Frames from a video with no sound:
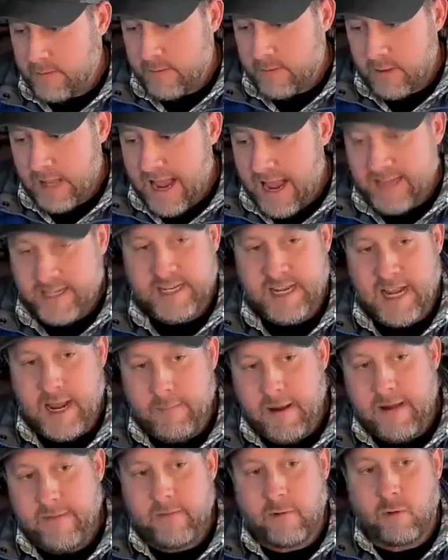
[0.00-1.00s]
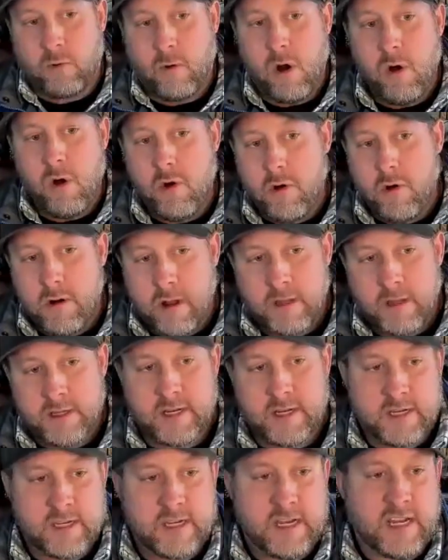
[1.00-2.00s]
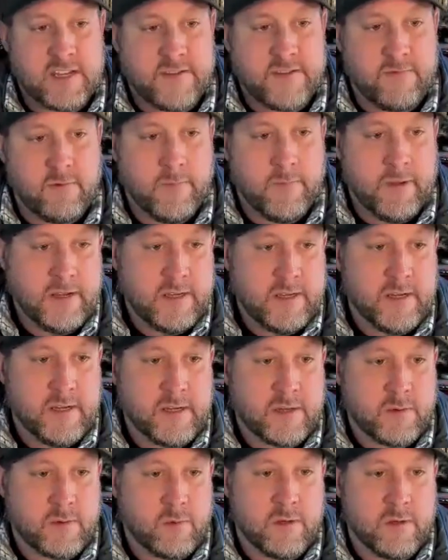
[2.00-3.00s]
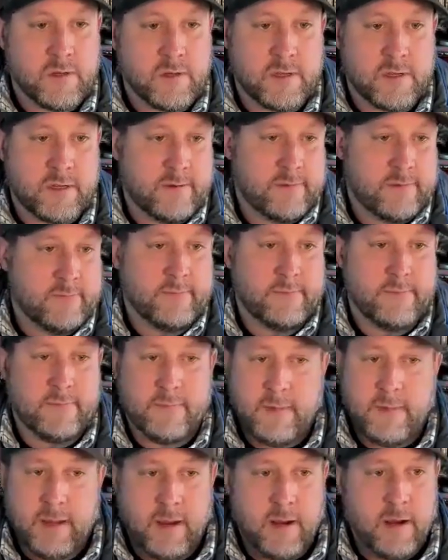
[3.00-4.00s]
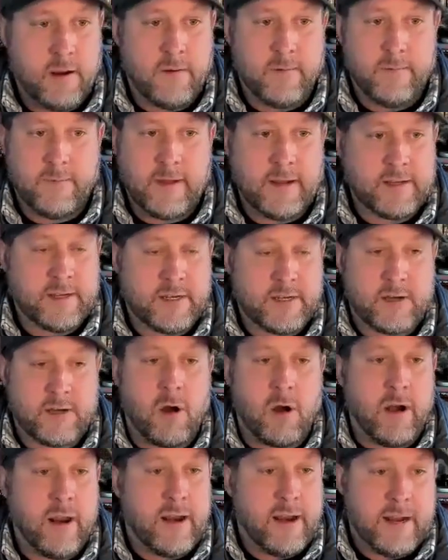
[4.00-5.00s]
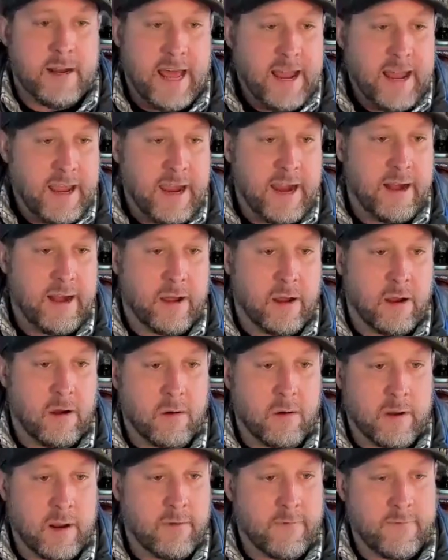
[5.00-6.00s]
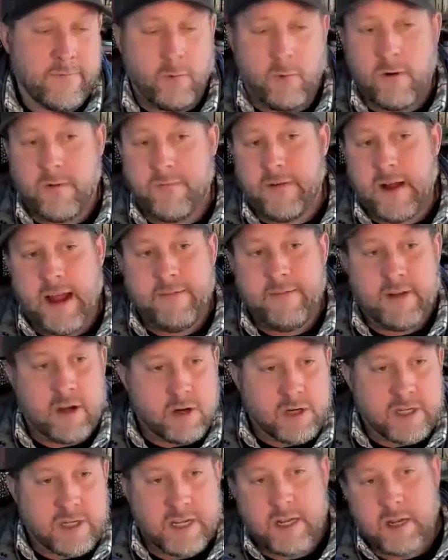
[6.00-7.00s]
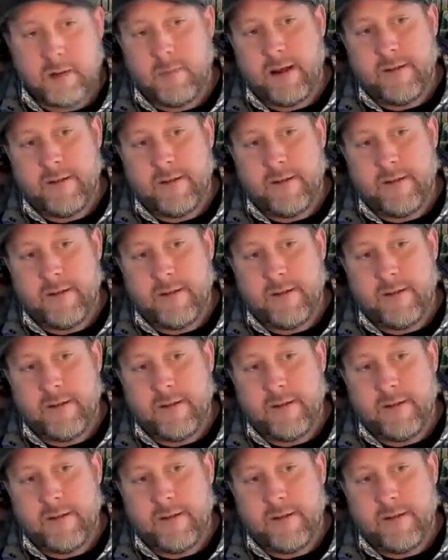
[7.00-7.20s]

the last time I've grown a successful business was, it started a decade ago, 4 or 5 years into